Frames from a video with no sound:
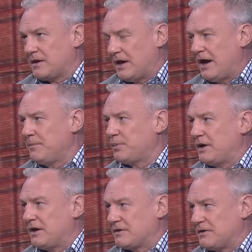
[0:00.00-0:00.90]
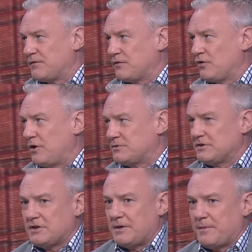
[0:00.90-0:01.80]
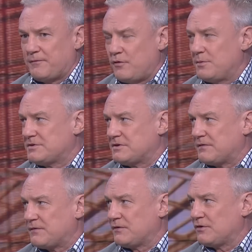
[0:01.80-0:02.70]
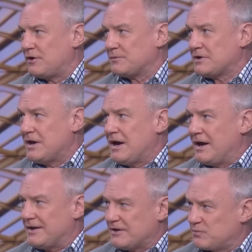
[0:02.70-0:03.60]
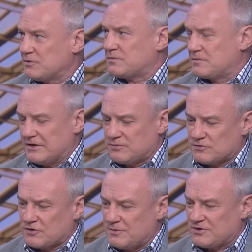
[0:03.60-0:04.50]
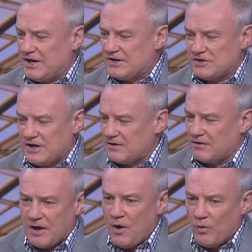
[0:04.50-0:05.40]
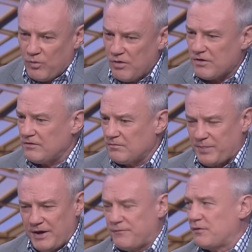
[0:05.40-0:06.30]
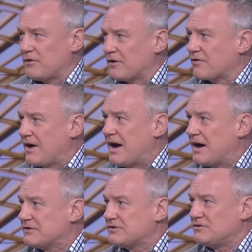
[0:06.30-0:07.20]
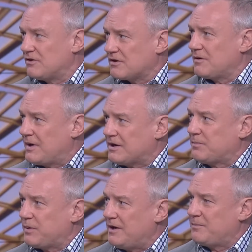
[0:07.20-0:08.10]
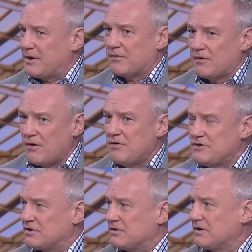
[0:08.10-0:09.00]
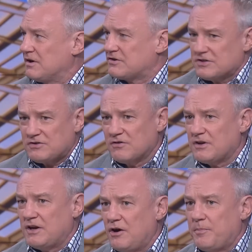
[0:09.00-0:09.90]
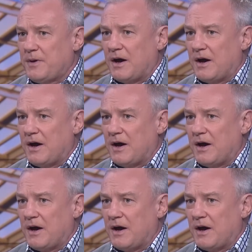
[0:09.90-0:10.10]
game plan at different times, into their performance at different times, and that's what's going to change. Like walking barefoot on the grass is not going to make you play better at Origin. It's just not going to help you.